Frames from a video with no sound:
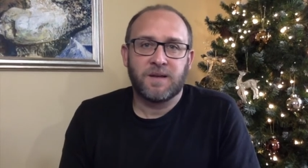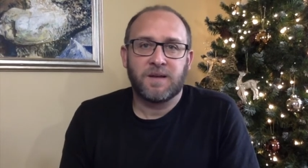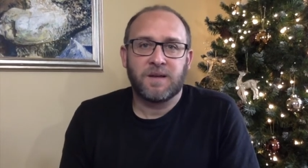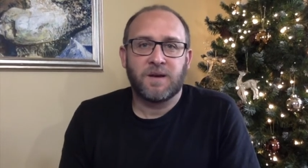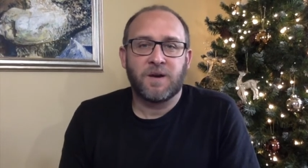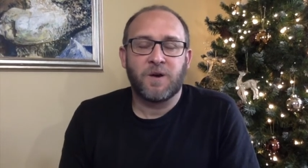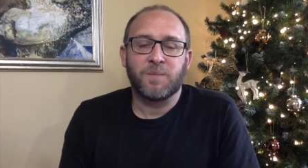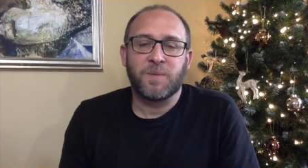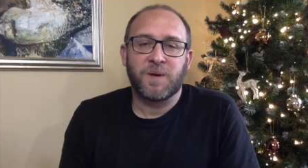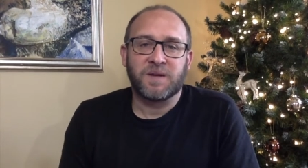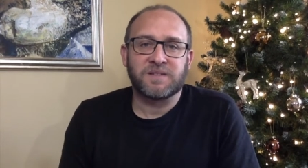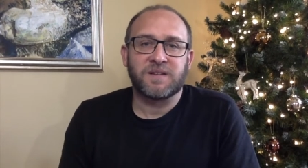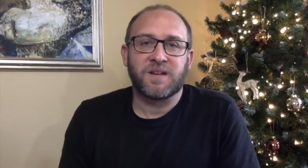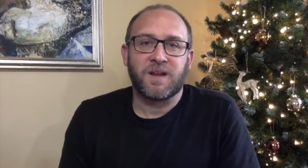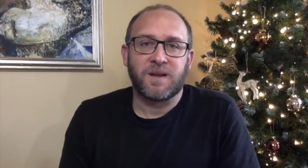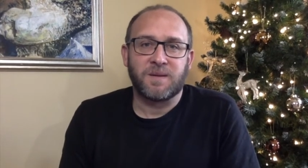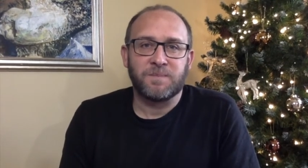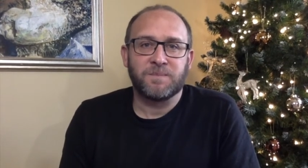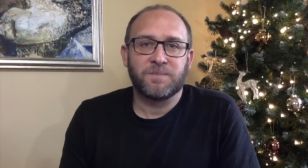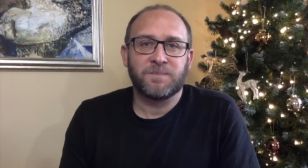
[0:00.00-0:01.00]
hope has a
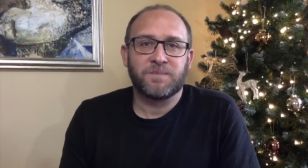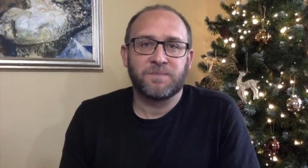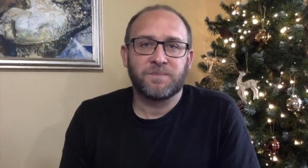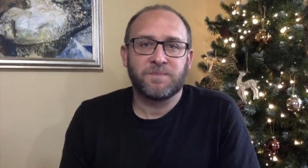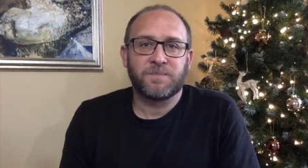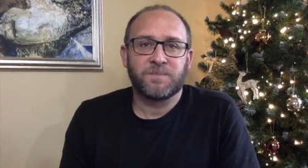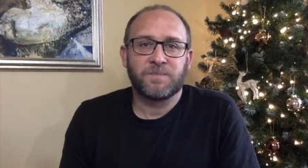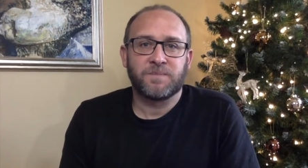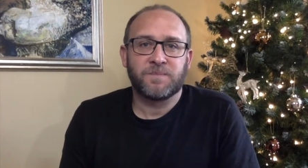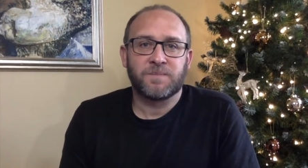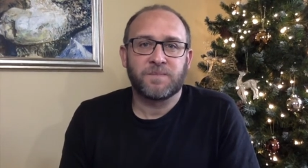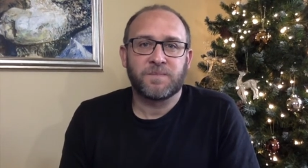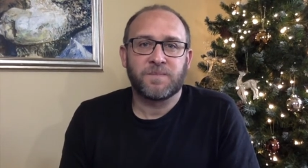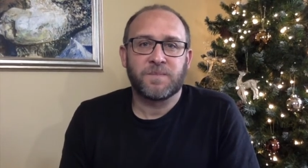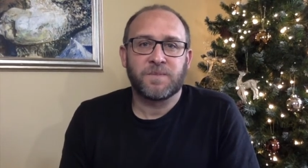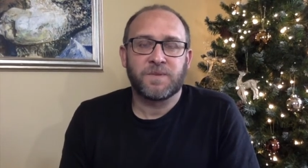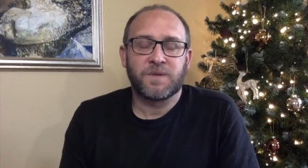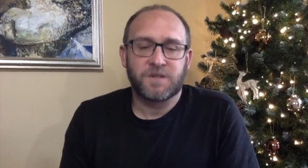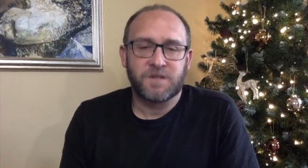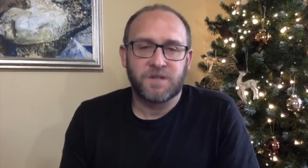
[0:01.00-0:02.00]
name
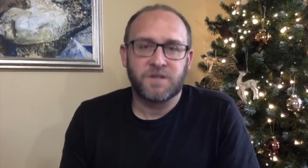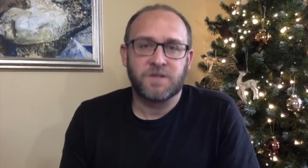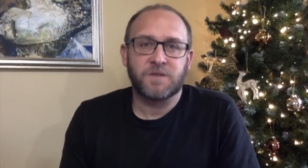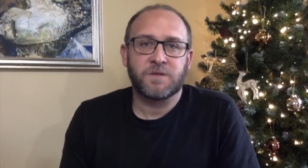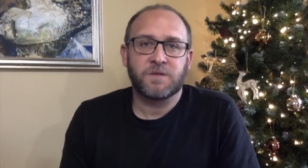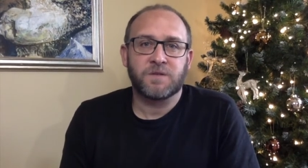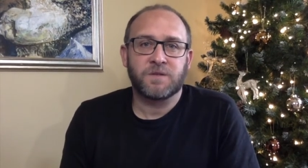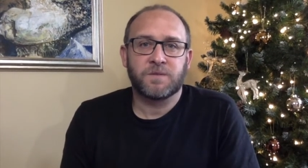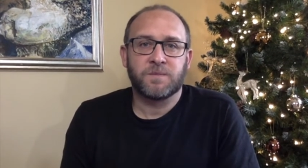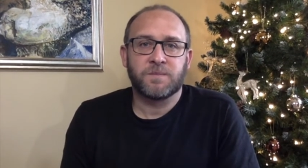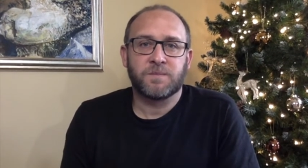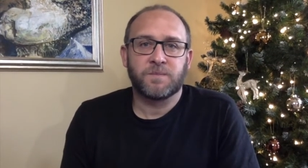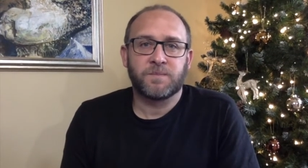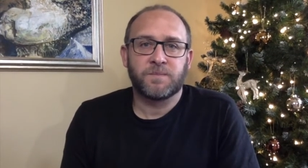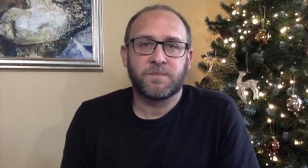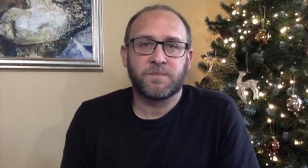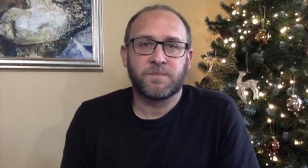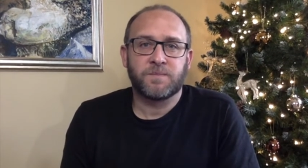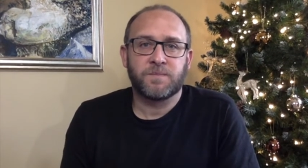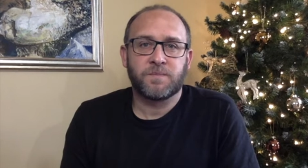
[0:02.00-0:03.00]
Jesus.
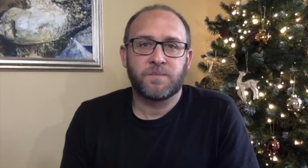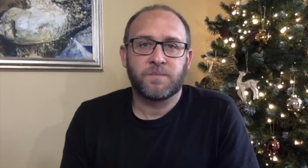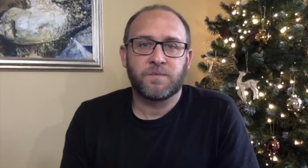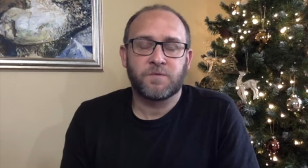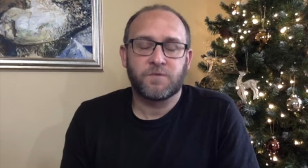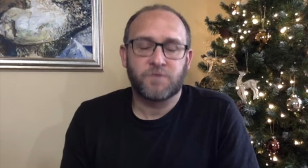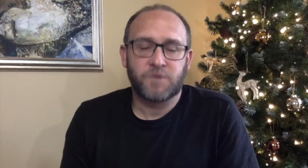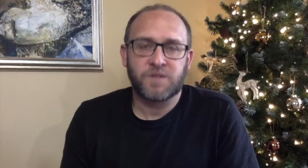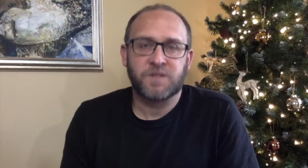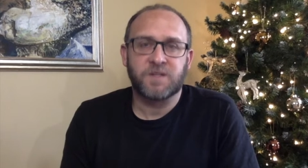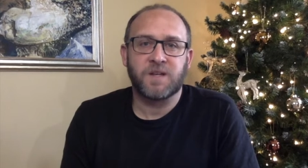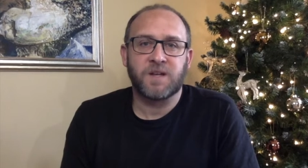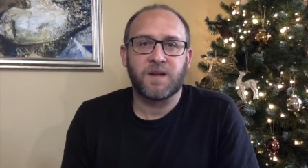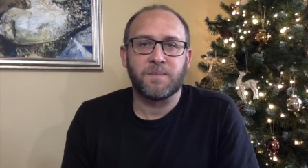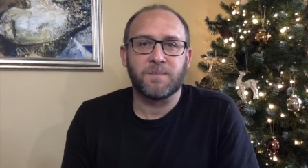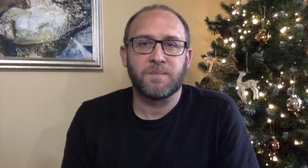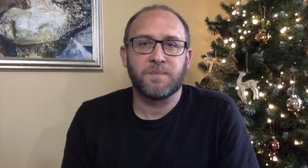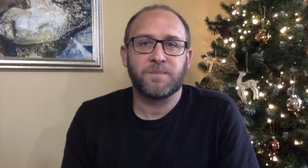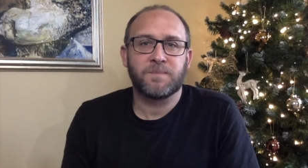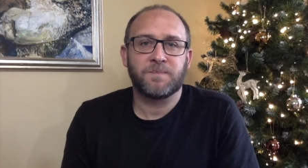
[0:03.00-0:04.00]
Trust in
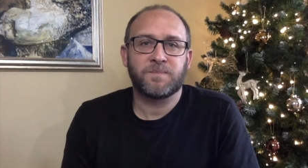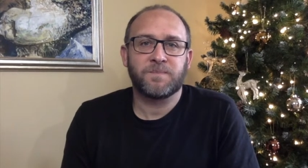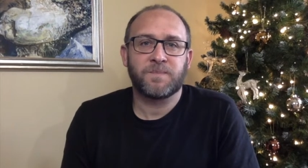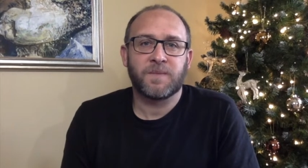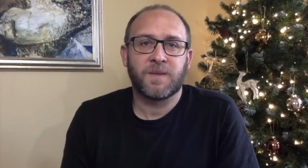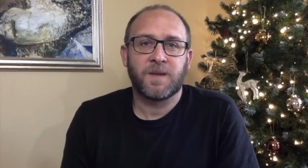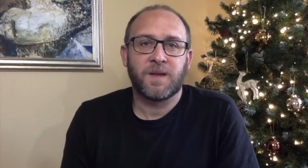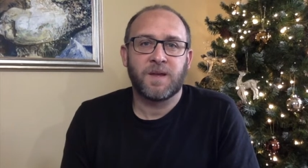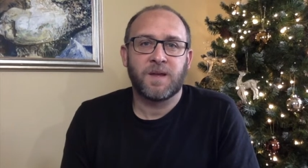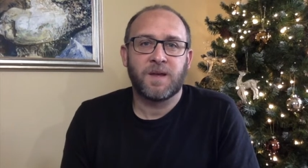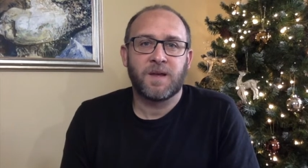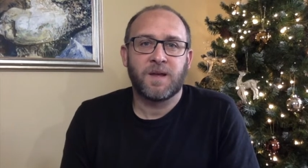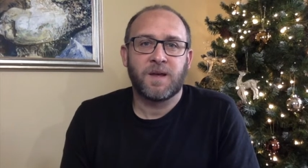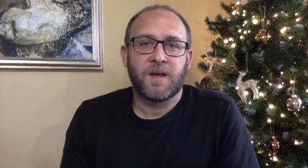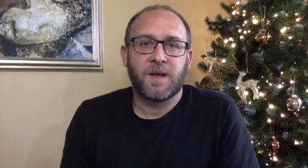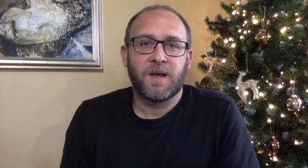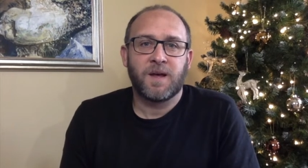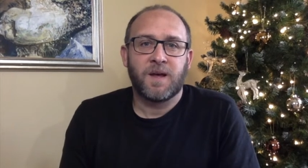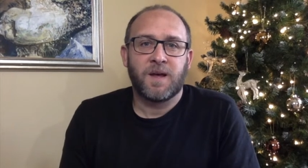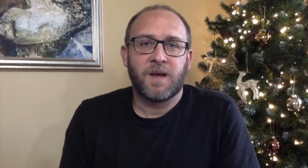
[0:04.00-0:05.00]
Him,
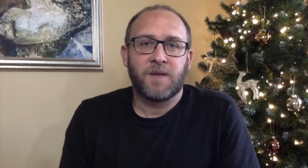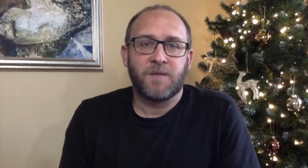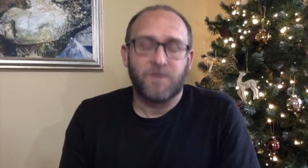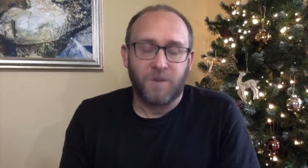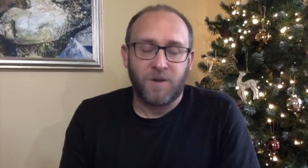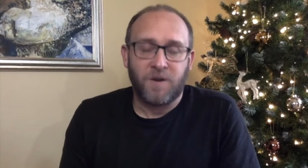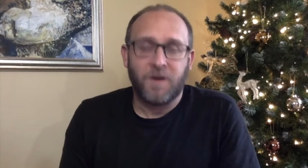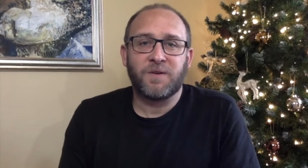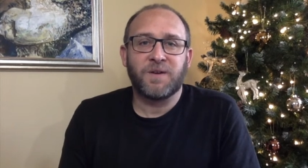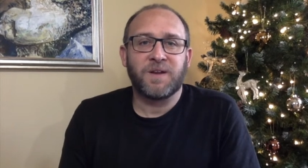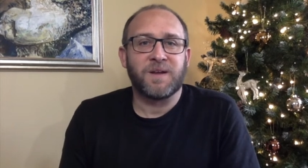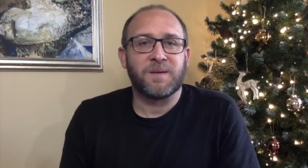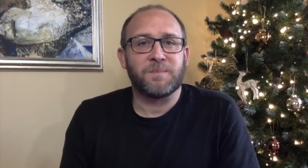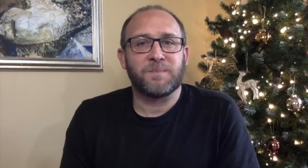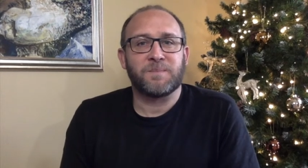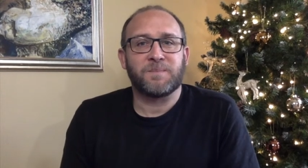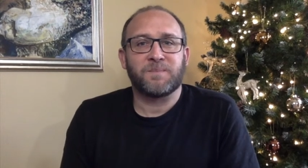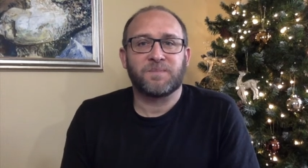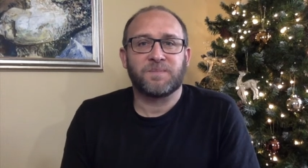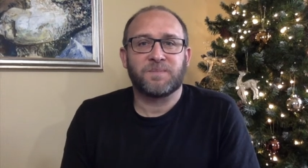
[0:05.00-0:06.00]
rely on Him
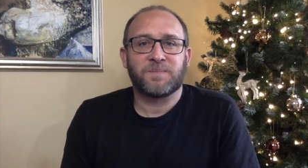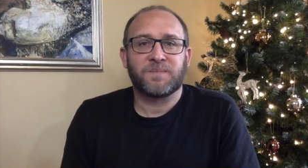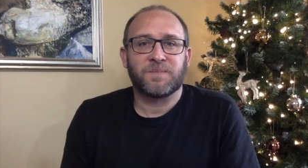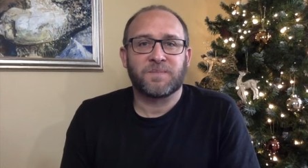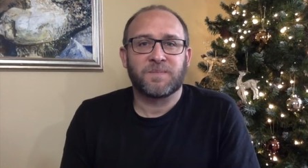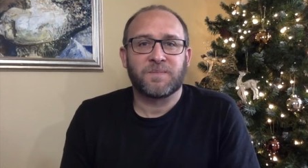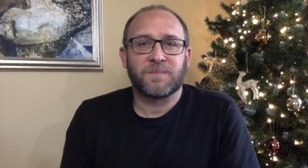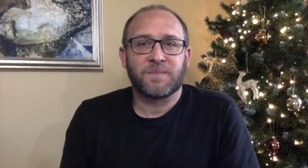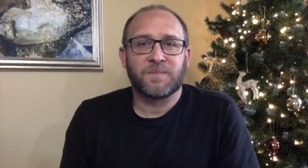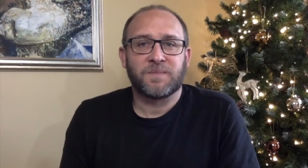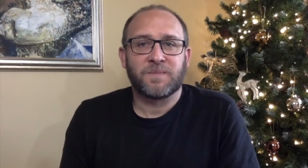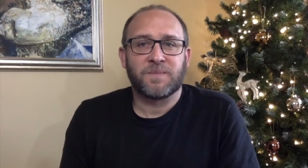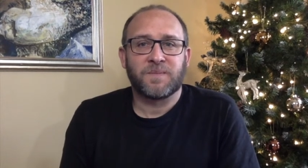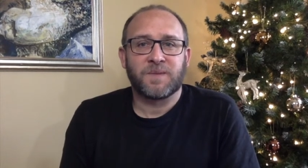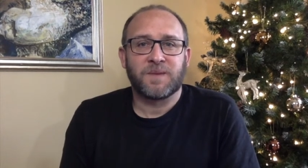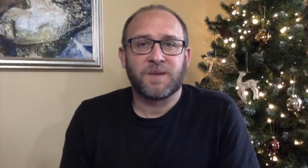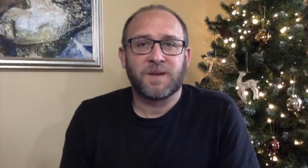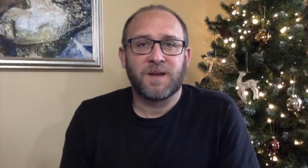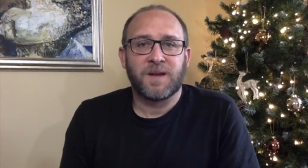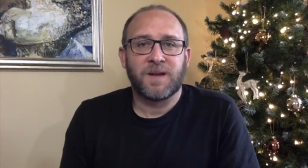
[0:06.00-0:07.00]

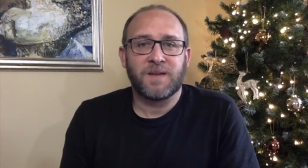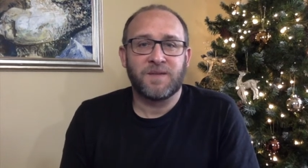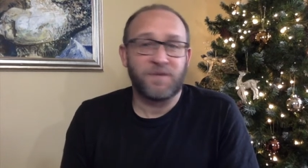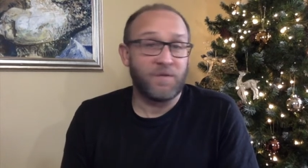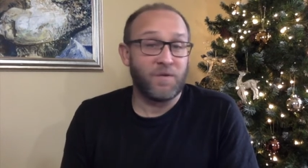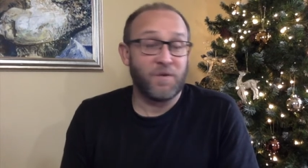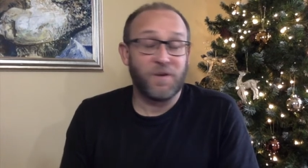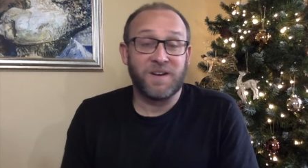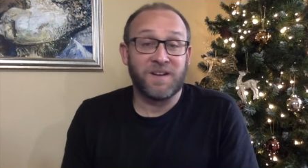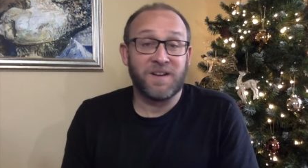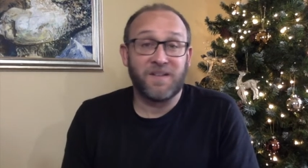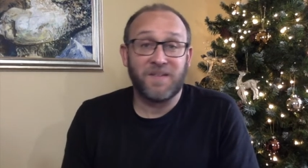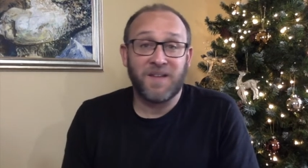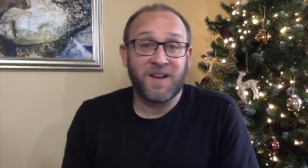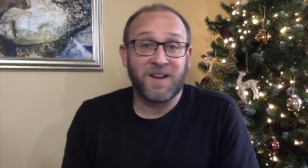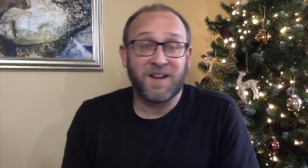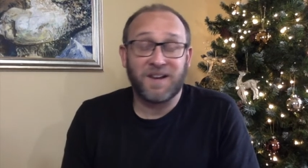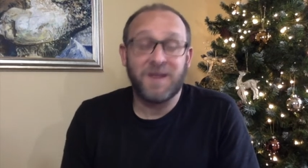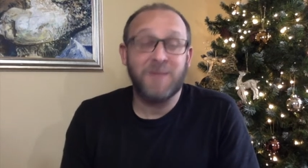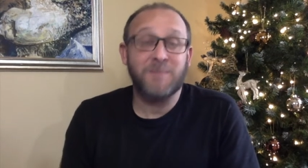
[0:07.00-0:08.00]
if you've already done
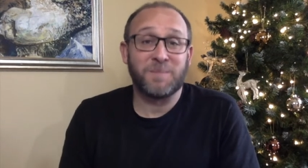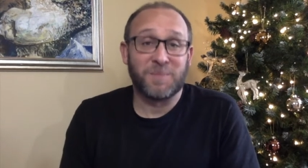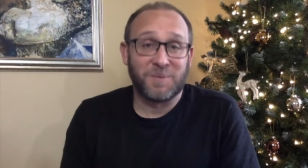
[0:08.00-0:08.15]
that, keep